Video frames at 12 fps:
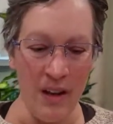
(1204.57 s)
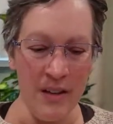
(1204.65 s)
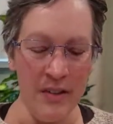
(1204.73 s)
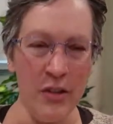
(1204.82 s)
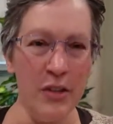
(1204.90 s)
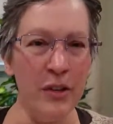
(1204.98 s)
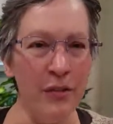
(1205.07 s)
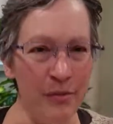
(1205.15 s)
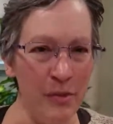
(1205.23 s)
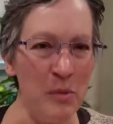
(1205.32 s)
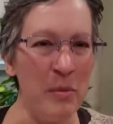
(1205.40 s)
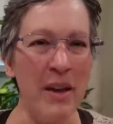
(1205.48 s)
So
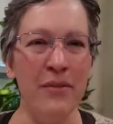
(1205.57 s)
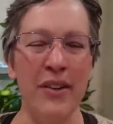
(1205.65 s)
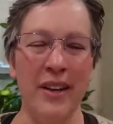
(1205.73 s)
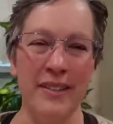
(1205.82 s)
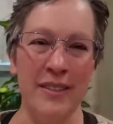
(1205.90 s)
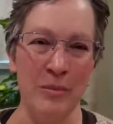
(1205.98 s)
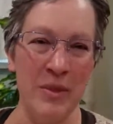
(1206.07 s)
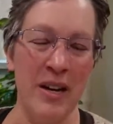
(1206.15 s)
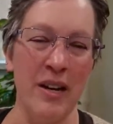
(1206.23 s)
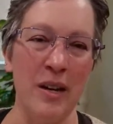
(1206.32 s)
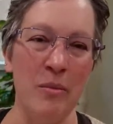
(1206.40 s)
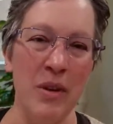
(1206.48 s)
you might find some
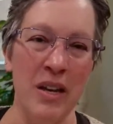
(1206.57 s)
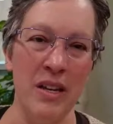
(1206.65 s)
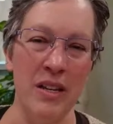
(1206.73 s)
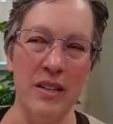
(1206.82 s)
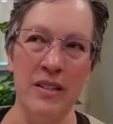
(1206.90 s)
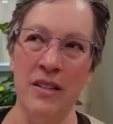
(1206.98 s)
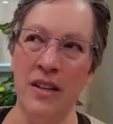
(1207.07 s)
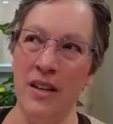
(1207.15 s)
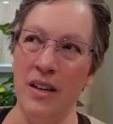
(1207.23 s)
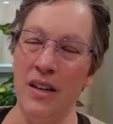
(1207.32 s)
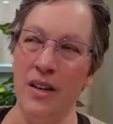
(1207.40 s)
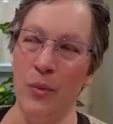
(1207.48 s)
time in
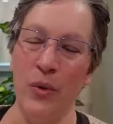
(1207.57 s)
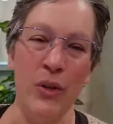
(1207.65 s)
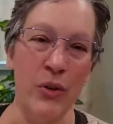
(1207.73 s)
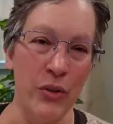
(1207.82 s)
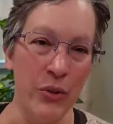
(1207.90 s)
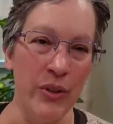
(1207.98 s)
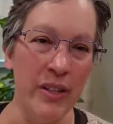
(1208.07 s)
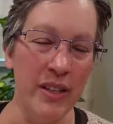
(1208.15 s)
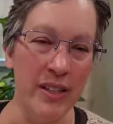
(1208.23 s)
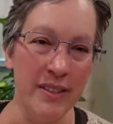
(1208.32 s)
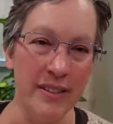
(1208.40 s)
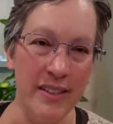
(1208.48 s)
when you're doing
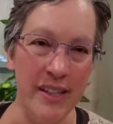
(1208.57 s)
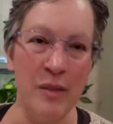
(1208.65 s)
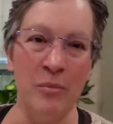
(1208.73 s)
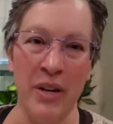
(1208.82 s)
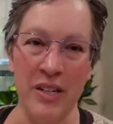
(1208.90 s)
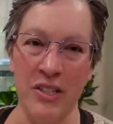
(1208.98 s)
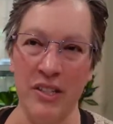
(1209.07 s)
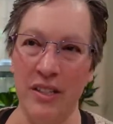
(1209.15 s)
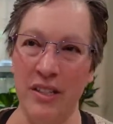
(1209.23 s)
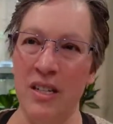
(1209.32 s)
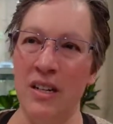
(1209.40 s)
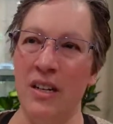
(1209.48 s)
this
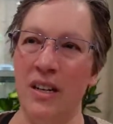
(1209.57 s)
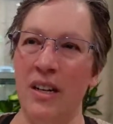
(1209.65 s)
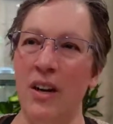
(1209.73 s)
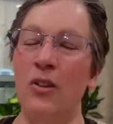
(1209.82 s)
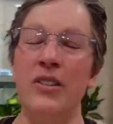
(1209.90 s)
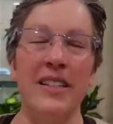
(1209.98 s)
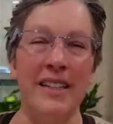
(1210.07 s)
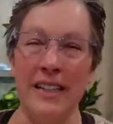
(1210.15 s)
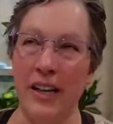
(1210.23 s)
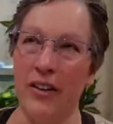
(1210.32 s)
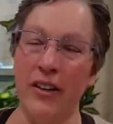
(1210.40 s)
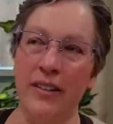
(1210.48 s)
decompression or
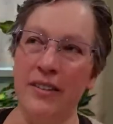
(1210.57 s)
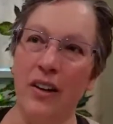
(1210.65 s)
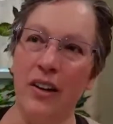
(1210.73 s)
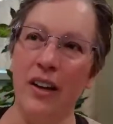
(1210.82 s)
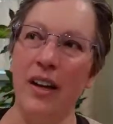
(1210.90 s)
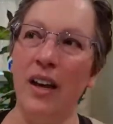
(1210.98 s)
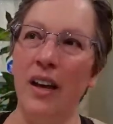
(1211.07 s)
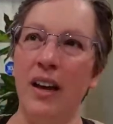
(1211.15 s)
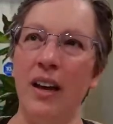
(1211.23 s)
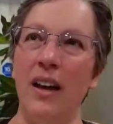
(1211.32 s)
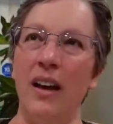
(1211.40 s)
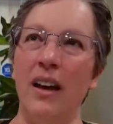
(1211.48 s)
decluttering, sorry,
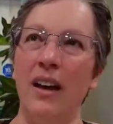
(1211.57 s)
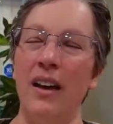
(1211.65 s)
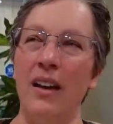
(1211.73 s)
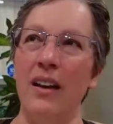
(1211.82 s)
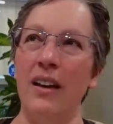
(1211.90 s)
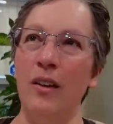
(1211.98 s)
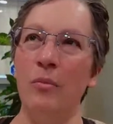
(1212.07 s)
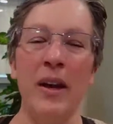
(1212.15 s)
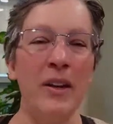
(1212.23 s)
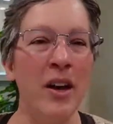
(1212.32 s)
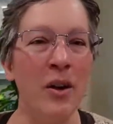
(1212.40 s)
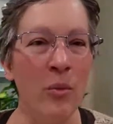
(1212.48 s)
you
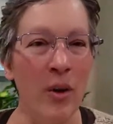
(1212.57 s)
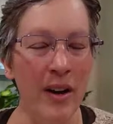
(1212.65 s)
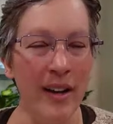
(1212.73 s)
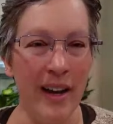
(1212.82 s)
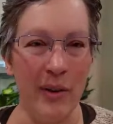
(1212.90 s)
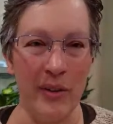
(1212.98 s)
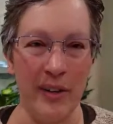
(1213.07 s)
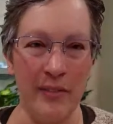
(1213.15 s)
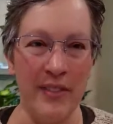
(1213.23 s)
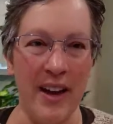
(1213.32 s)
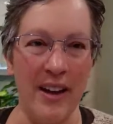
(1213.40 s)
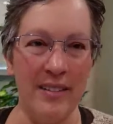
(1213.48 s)
might not want to get rid of
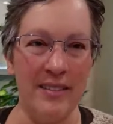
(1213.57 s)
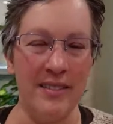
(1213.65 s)
that.